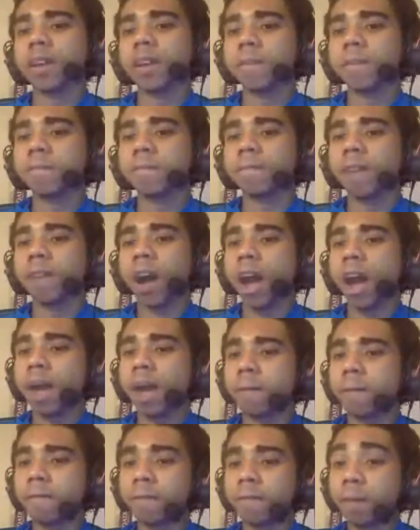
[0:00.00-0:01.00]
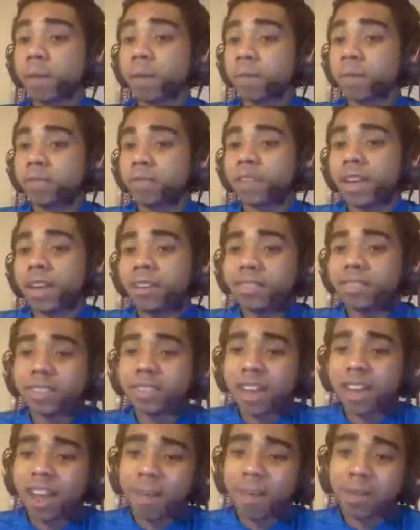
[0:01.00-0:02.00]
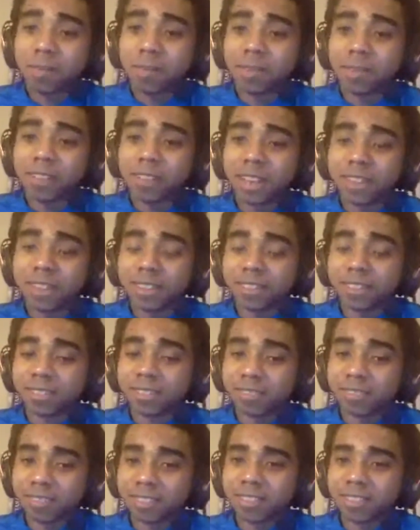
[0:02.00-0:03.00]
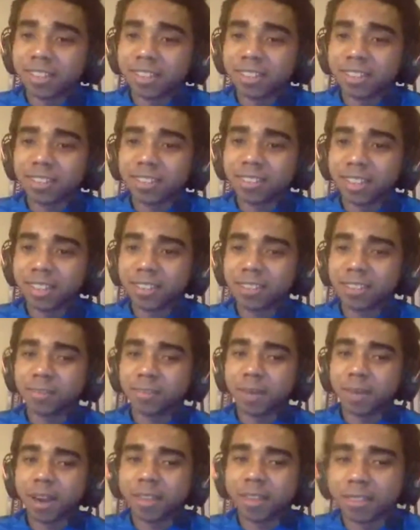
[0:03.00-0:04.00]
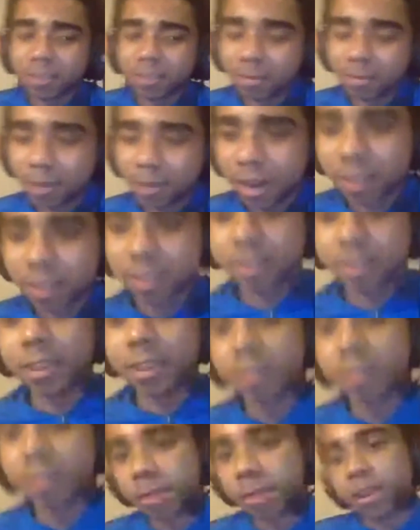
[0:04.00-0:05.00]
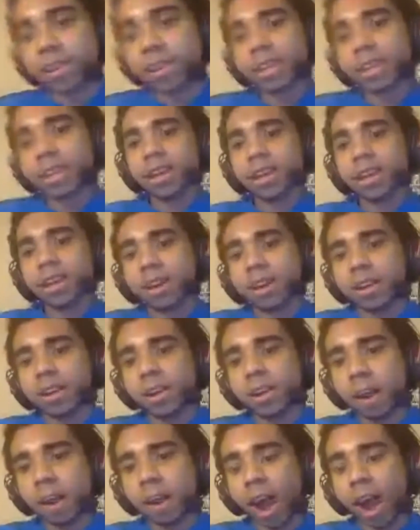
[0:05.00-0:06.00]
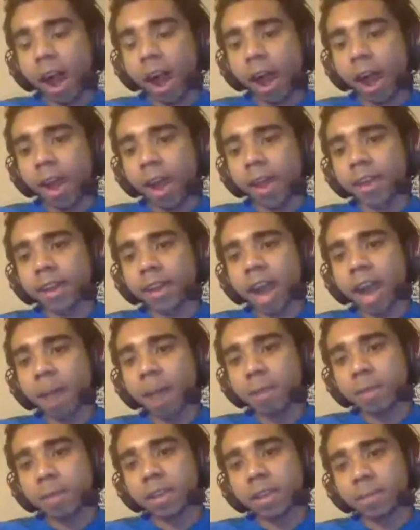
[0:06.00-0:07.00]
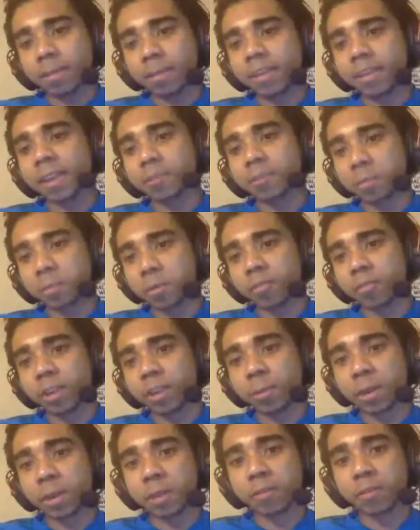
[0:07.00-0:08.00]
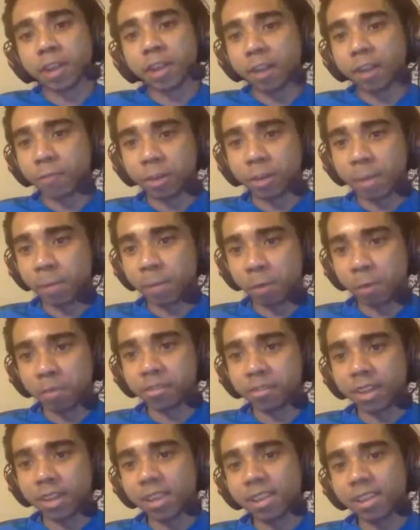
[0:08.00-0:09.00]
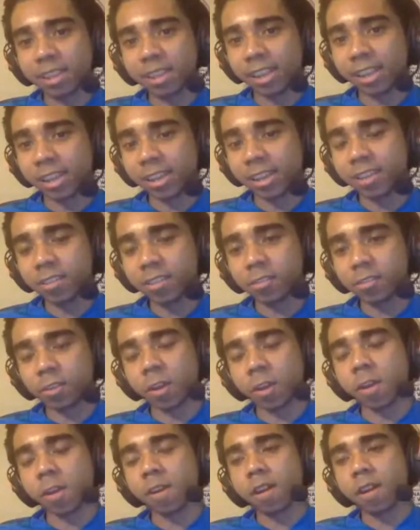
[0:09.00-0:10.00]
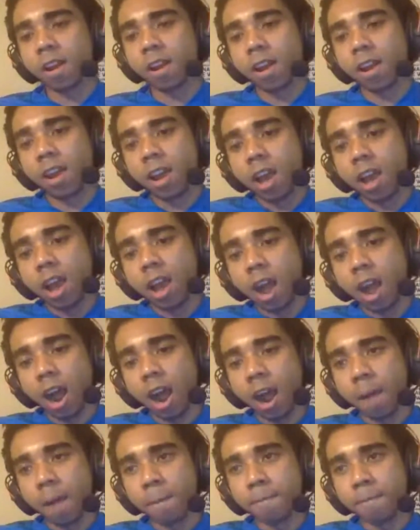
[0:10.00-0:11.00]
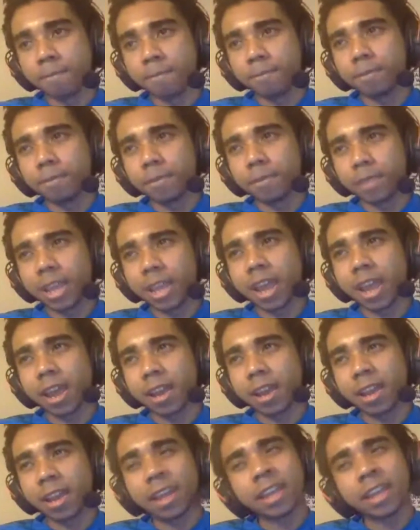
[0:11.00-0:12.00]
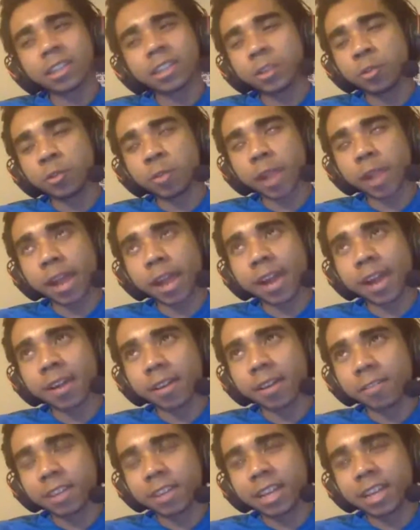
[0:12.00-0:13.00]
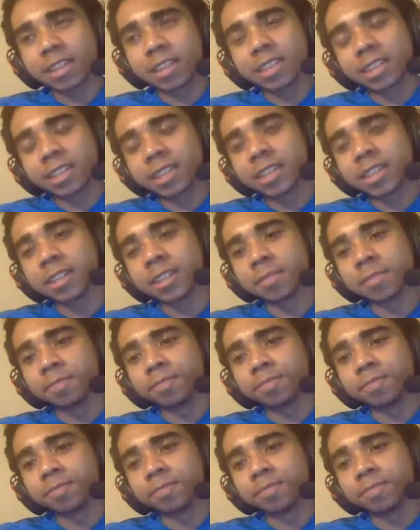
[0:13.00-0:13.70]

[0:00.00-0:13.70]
if I make mistakes, then I make mistakes, and that's part of the deal. But I can't be making mistakes when I'm already 1-0 down. I've already made one mistake clearly. So yeah, and then it gets a good player if he gets to